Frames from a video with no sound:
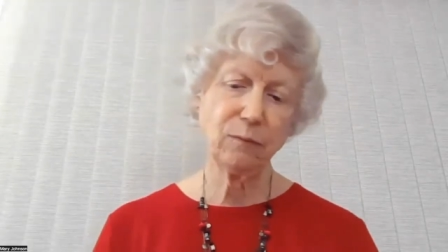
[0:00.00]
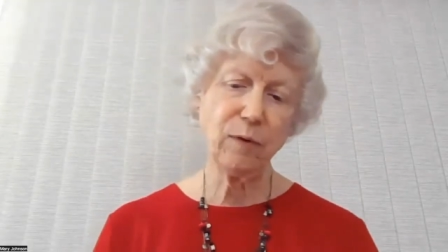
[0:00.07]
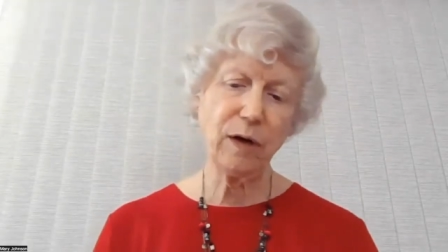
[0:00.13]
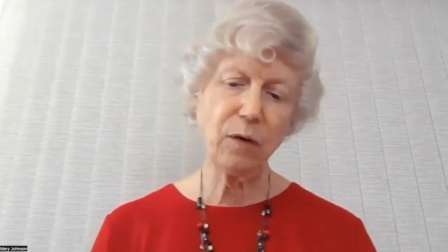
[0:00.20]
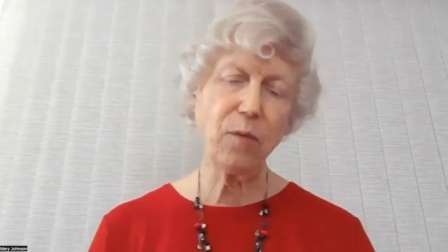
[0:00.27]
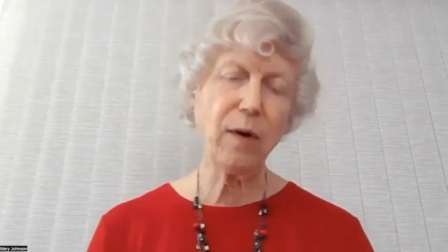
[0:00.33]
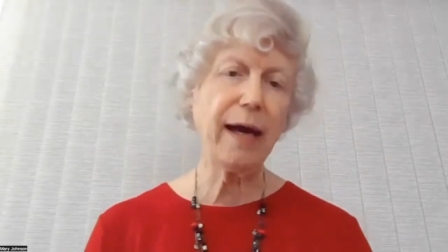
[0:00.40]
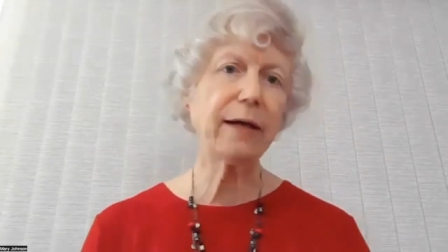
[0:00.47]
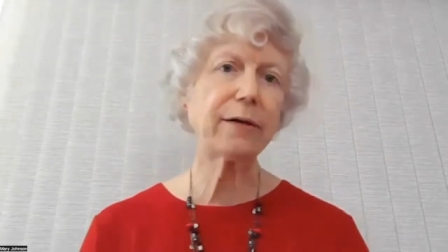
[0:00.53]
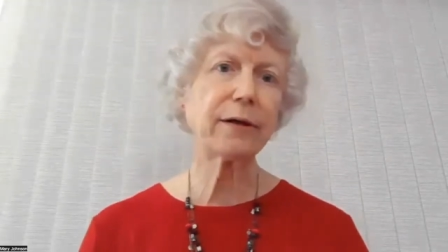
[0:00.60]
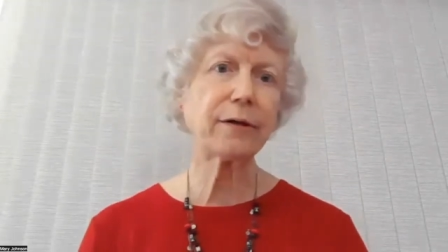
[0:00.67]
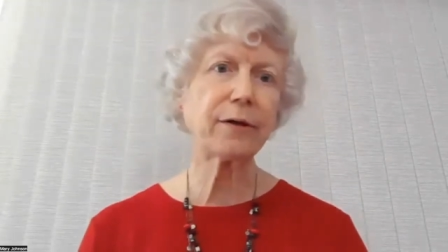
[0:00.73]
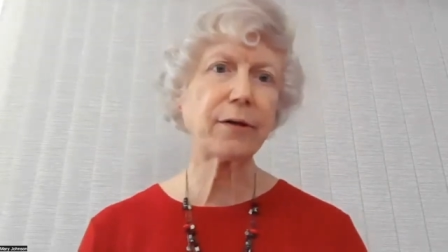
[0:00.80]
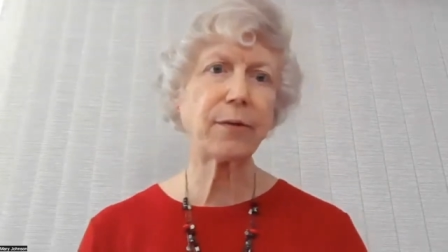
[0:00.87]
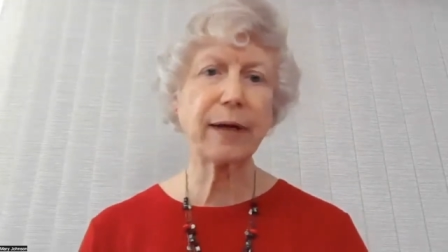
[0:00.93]
went away
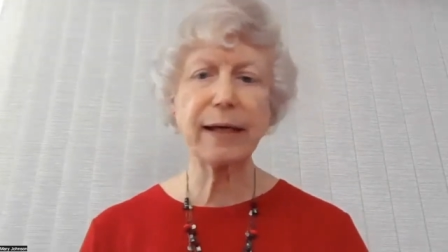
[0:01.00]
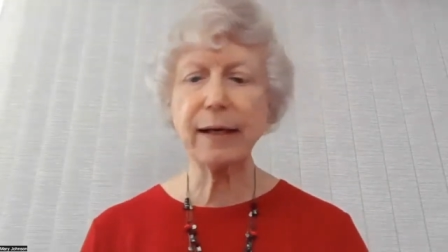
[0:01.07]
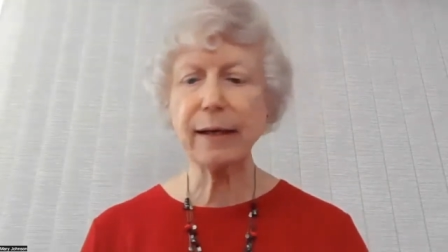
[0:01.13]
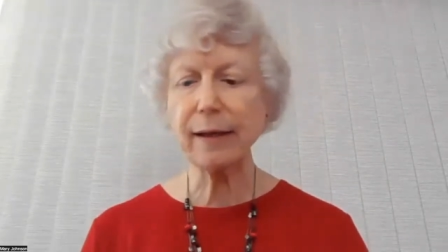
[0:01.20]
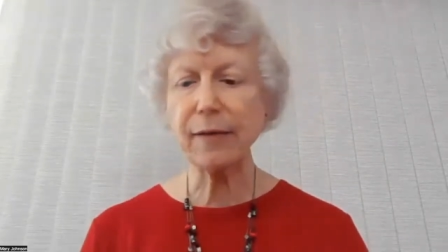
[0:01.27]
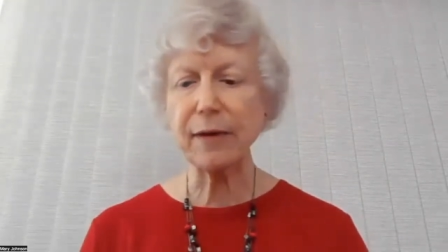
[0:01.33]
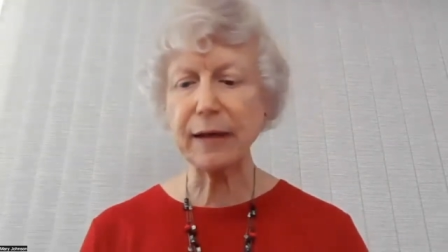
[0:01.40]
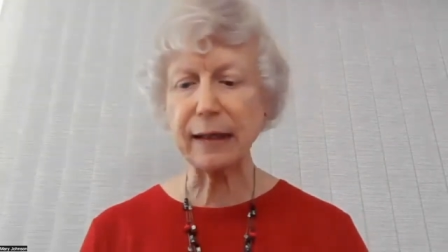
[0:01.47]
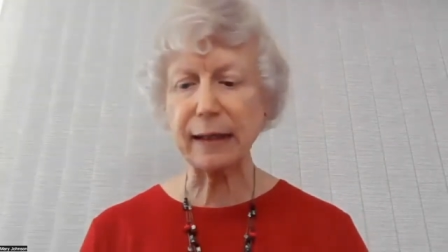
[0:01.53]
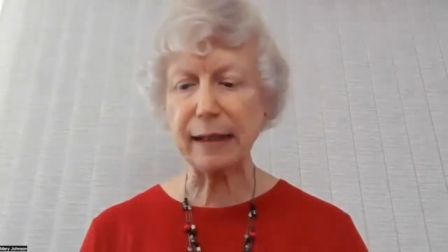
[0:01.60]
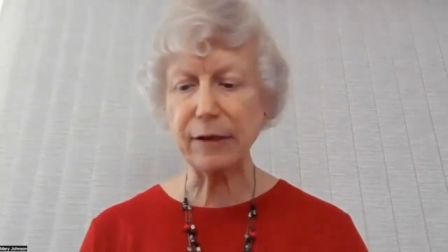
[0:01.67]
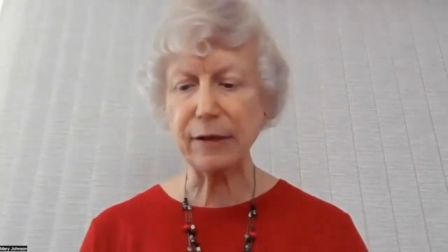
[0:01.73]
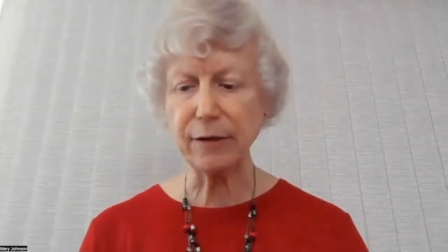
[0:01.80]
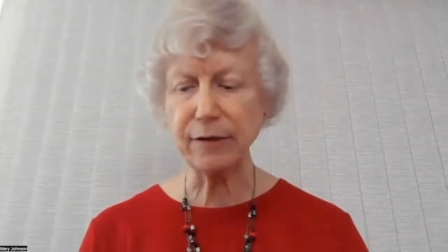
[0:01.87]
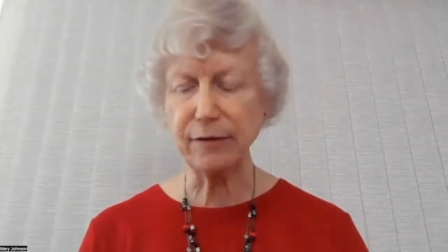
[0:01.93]
to Korea and then
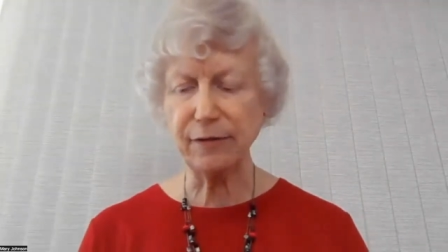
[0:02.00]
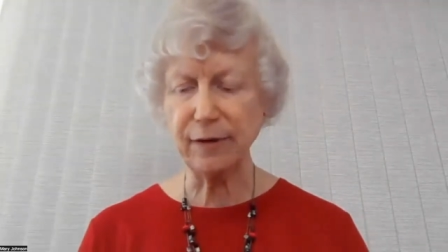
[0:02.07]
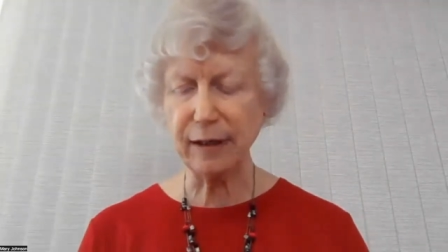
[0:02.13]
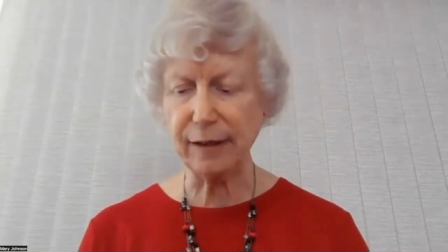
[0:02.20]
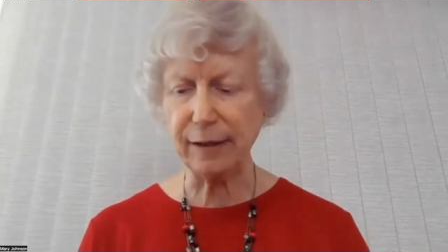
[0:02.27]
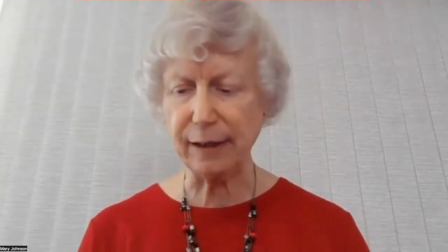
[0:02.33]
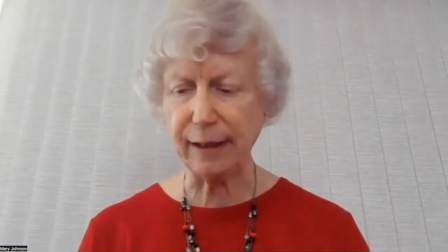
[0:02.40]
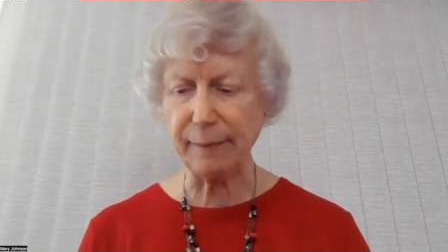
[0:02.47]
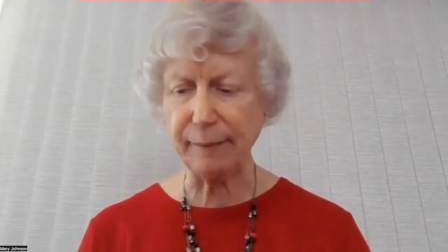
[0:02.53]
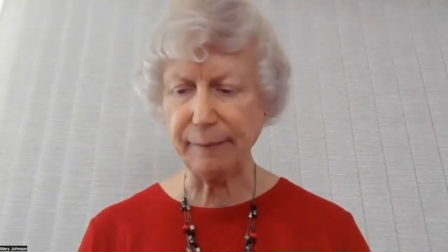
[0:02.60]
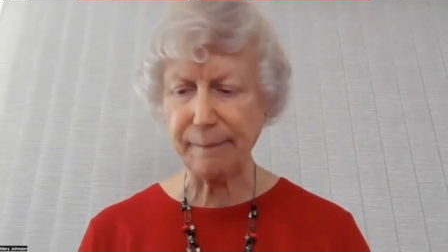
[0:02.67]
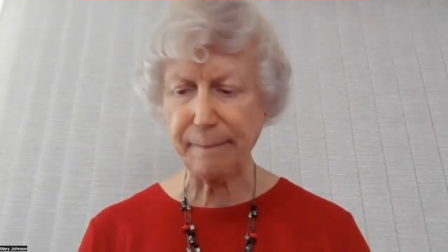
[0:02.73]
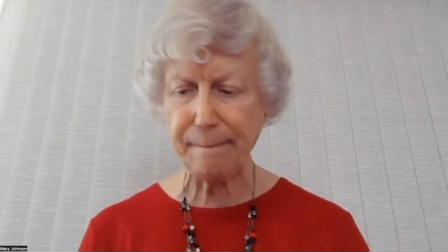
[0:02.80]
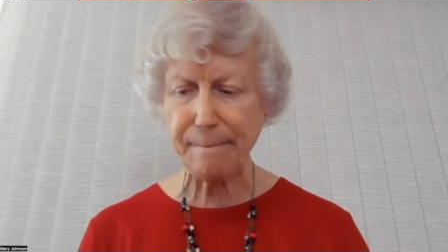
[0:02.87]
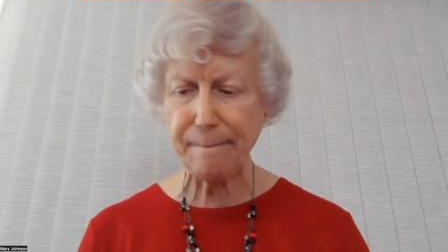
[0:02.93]
later to Vietnam.